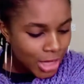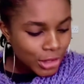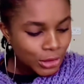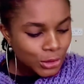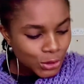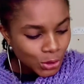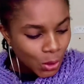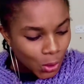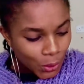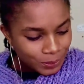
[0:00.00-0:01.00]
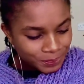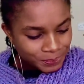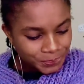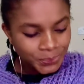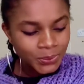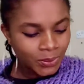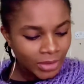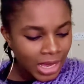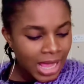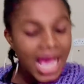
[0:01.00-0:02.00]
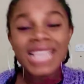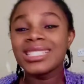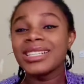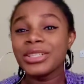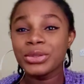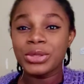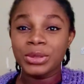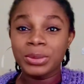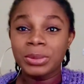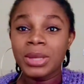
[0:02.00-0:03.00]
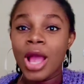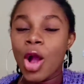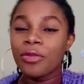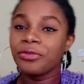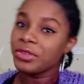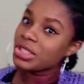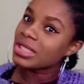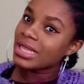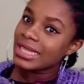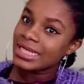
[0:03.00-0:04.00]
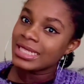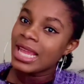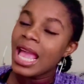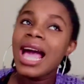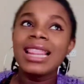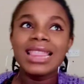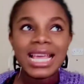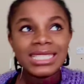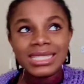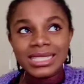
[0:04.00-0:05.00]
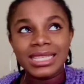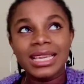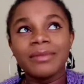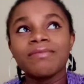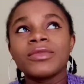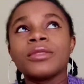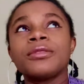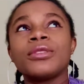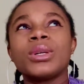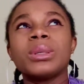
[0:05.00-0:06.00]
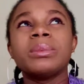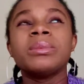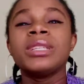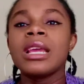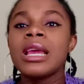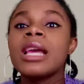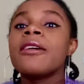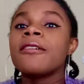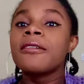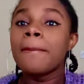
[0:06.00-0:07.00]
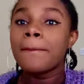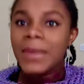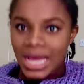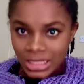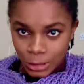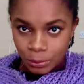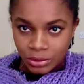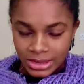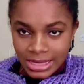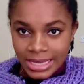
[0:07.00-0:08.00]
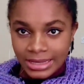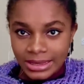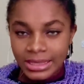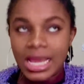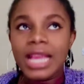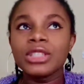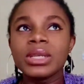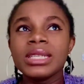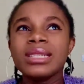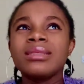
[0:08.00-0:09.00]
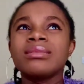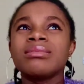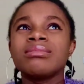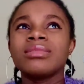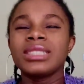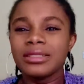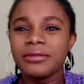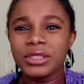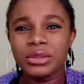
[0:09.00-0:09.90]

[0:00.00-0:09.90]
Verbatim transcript: So I started YouTube officially last year from March precisely. I actually did a video